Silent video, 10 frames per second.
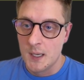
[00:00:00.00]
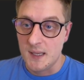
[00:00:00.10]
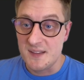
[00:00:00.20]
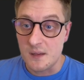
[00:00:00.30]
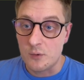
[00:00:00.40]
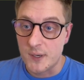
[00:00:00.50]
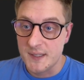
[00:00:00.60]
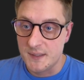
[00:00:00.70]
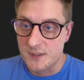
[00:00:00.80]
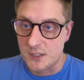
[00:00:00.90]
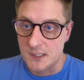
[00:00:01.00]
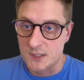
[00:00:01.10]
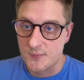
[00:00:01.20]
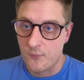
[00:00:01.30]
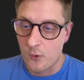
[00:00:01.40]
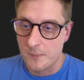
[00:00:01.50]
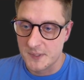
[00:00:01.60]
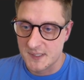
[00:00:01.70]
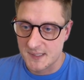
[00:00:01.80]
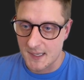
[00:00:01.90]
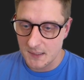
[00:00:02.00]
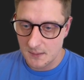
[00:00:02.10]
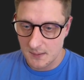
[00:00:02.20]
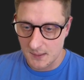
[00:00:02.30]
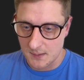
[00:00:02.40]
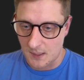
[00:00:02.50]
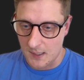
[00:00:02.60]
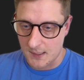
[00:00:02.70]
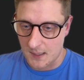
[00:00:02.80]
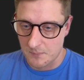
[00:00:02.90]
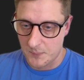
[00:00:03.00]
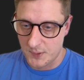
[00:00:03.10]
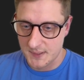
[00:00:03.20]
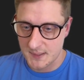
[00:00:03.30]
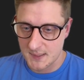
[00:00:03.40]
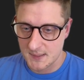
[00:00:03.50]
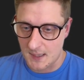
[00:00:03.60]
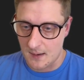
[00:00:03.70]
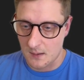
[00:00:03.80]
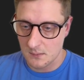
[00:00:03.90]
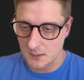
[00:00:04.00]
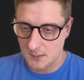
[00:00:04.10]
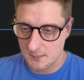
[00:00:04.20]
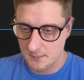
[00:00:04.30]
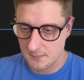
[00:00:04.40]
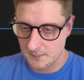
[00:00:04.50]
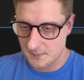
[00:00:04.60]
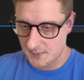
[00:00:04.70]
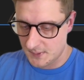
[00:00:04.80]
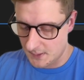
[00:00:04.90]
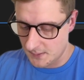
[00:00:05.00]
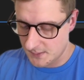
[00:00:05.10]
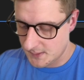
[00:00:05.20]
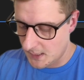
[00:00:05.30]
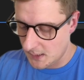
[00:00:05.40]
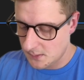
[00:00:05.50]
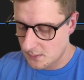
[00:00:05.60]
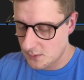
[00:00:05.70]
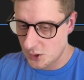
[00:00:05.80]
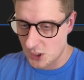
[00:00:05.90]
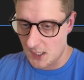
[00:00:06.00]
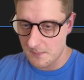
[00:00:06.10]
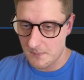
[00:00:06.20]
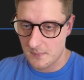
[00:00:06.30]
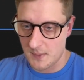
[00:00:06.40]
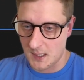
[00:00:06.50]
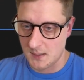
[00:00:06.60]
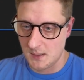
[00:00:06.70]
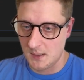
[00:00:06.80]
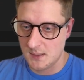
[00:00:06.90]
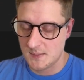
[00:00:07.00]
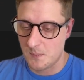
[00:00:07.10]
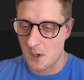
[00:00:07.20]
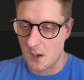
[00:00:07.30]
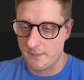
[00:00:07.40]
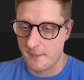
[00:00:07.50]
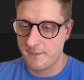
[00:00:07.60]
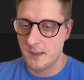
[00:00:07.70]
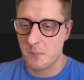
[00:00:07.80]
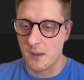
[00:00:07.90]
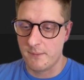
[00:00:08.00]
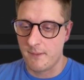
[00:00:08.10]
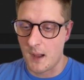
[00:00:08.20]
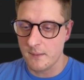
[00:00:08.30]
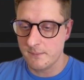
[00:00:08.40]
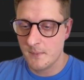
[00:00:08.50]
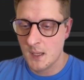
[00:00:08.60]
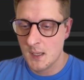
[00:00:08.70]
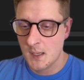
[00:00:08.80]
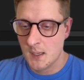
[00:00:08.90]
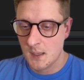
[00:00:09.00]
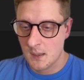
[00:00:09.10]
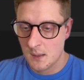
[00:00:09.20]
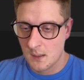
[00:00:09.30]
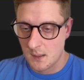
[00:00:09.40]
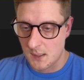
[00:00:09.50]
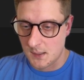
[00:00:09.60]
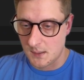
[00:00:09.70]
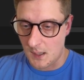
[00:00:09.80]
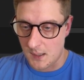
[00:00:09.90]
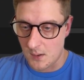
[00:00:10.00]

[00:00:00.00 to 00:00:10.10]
it's already transformed state, and I can print this out, state shape, and it's my 50 by 5, and